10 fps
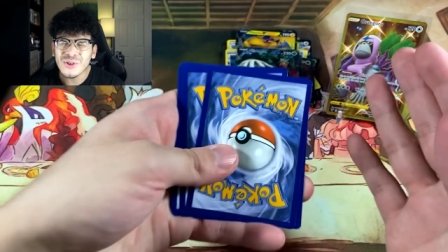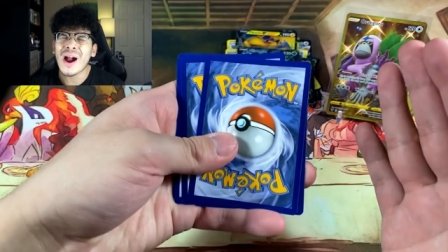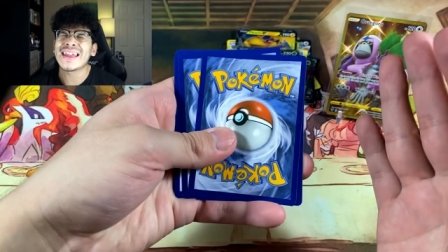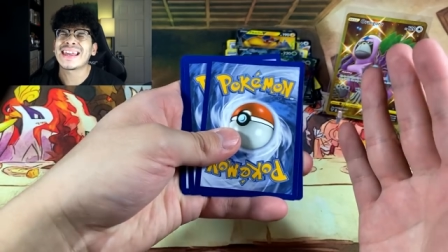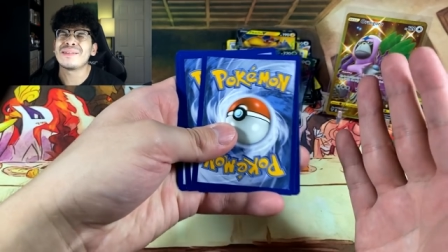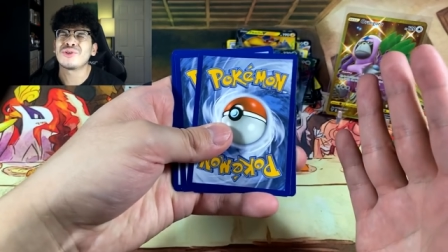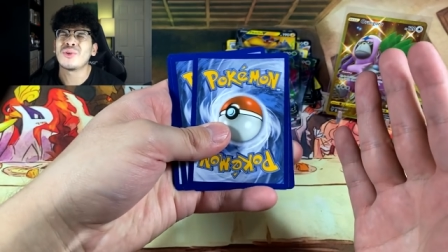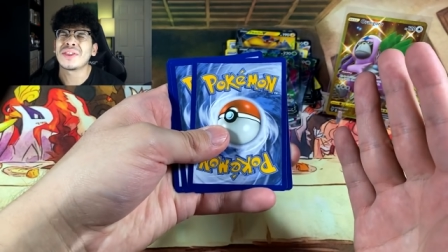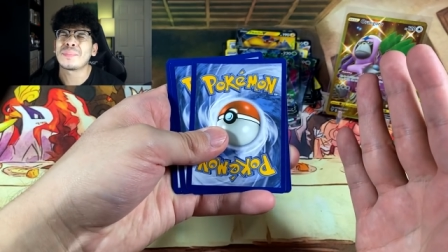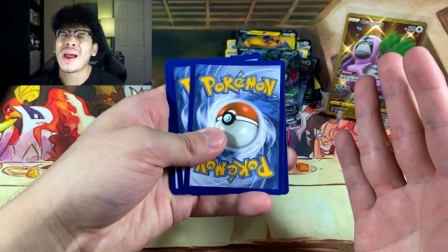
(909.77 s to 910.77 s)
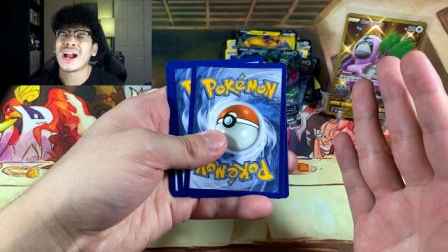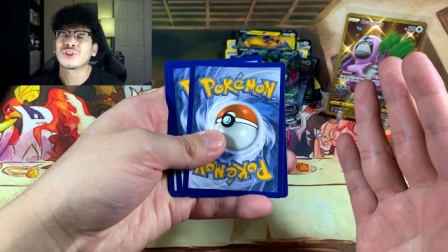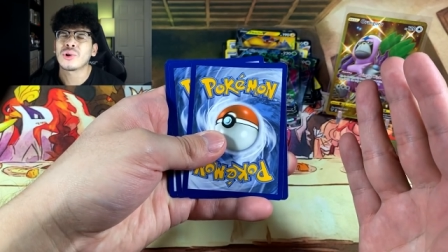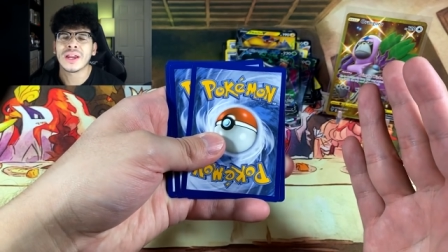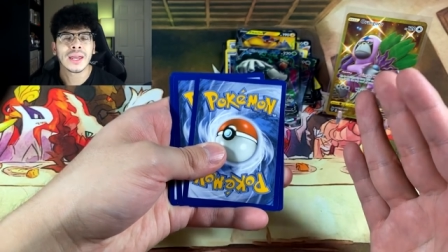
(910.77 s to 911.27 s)
do I keep doing the pack
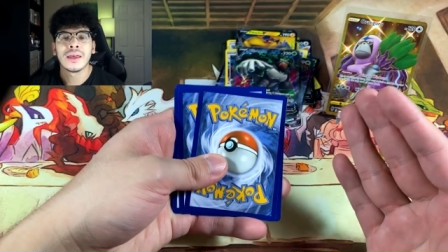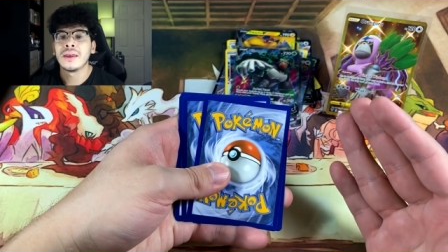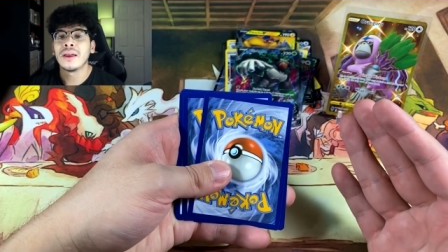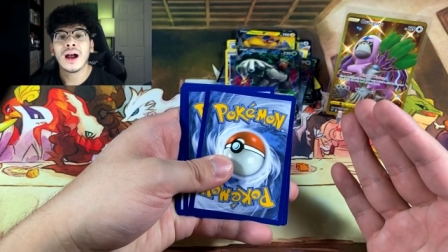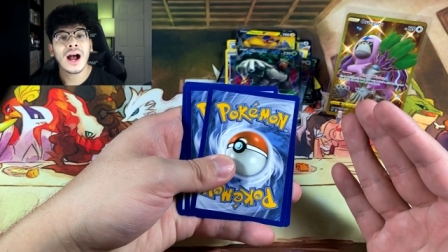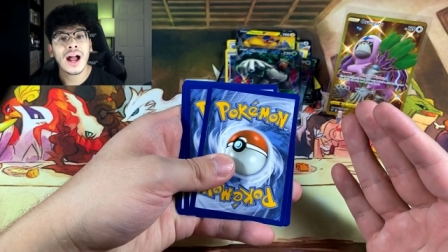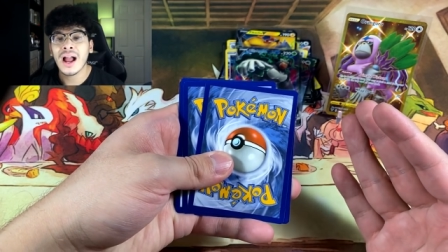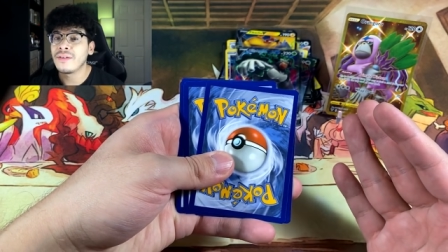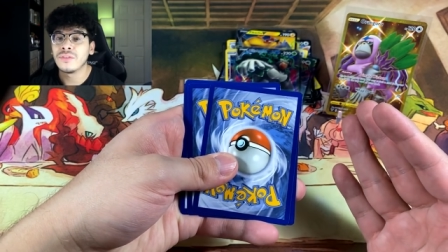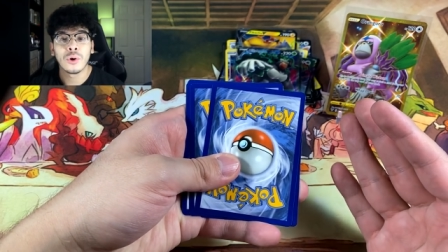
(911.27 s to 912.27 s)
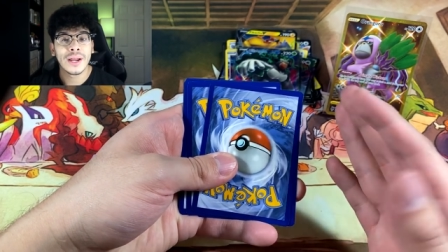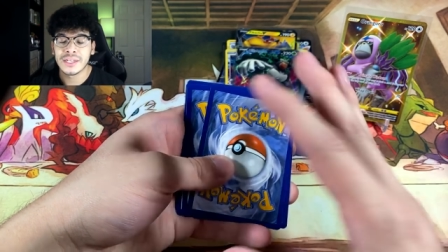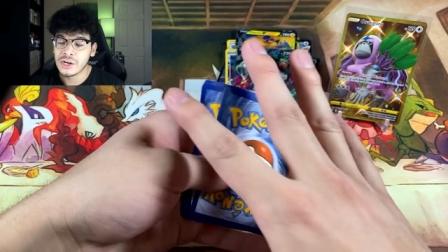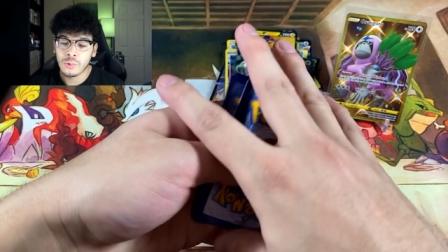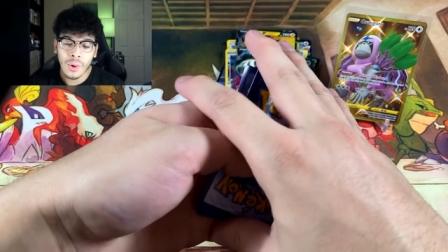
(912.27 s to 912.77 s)
trick? I have no
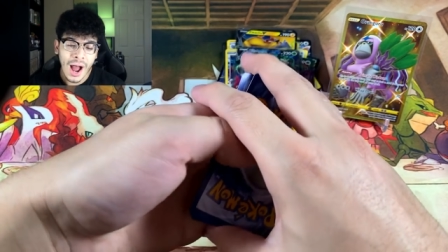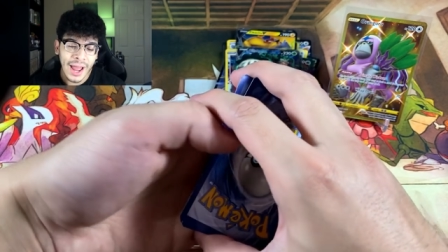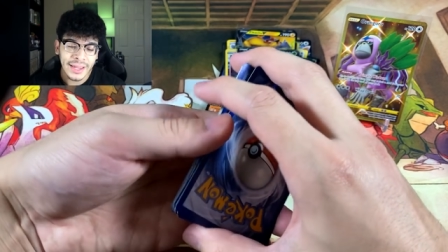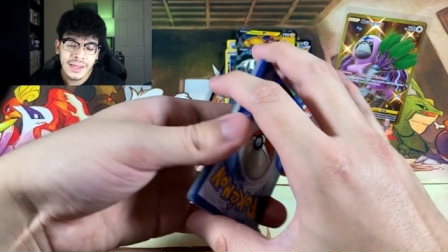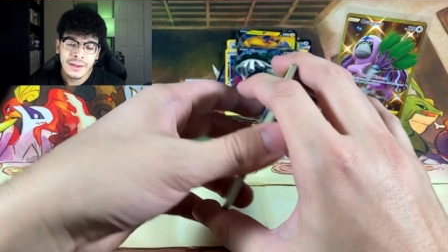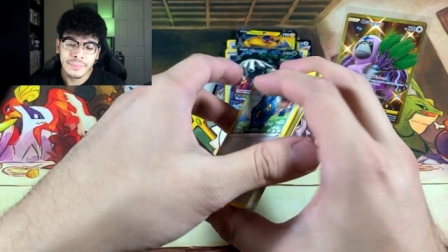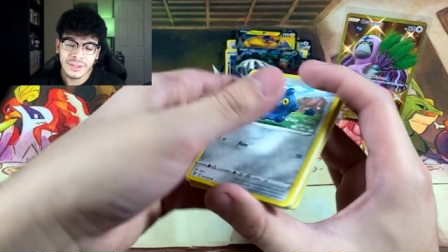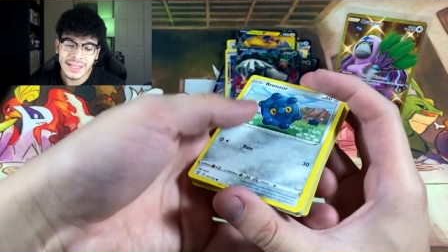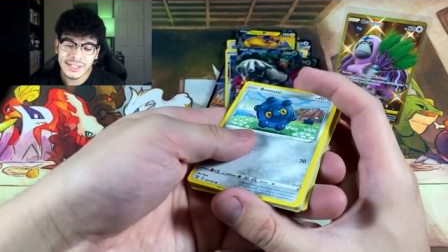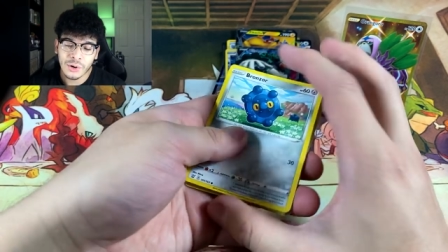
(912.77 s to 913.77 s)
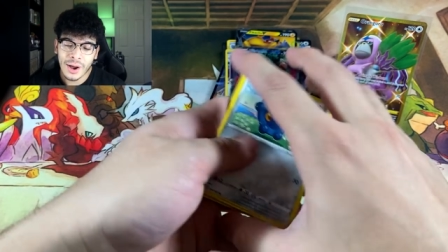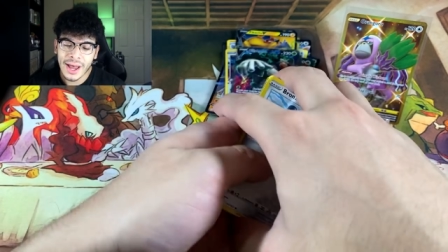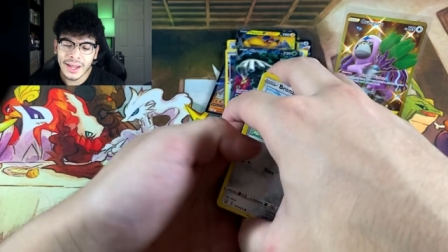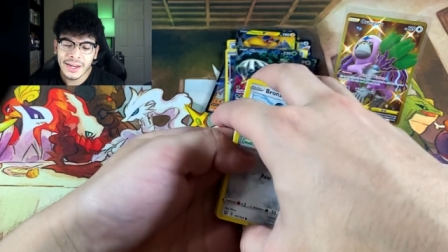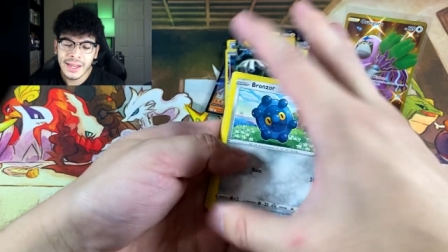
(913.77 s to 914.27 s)
idea why, but let's go
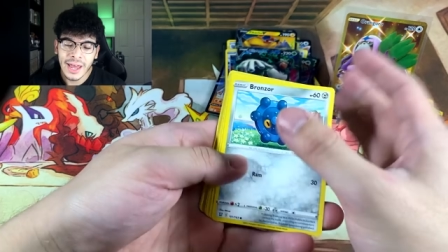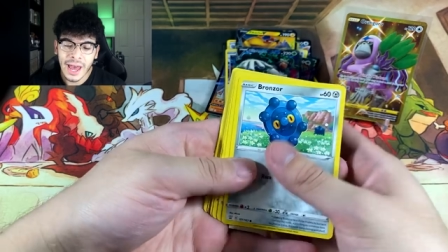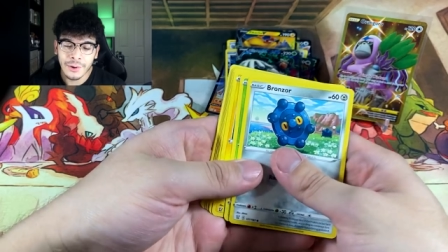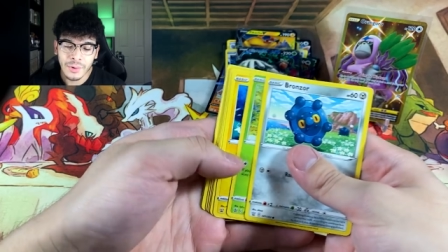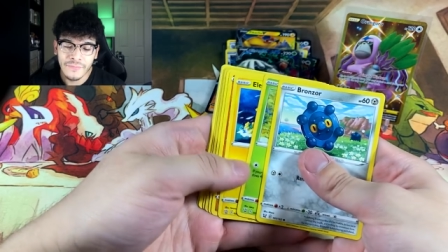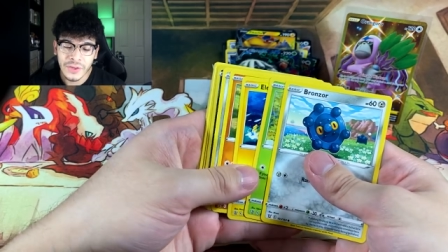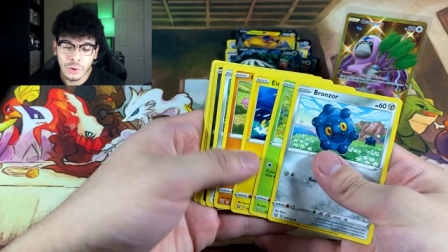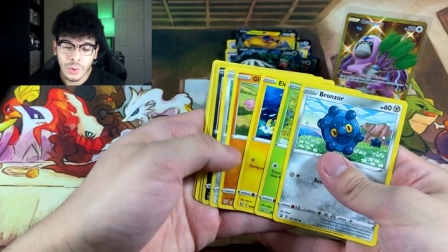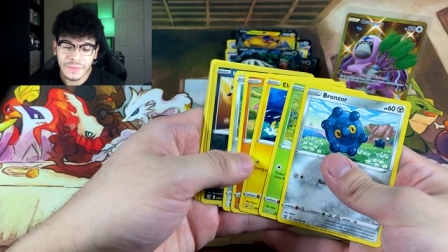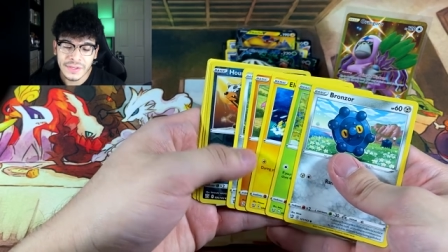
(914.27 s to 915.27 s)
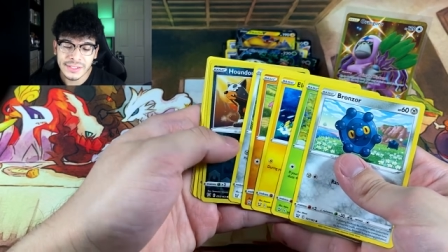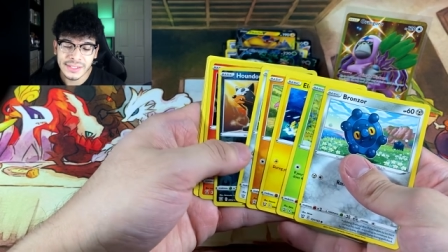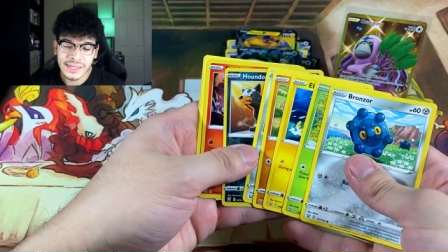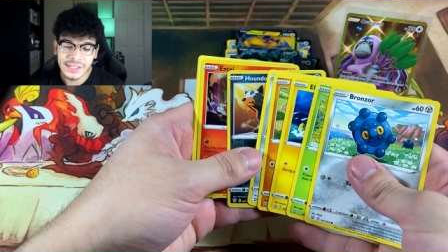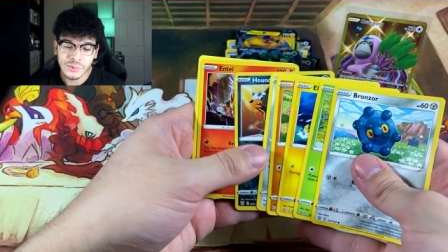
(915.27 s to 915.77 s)
ahead and reveal what
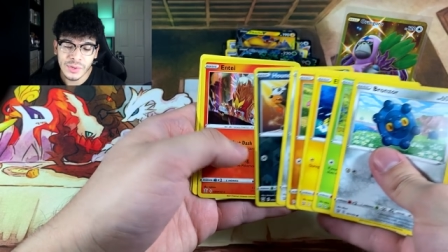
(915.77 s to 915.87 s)
this is.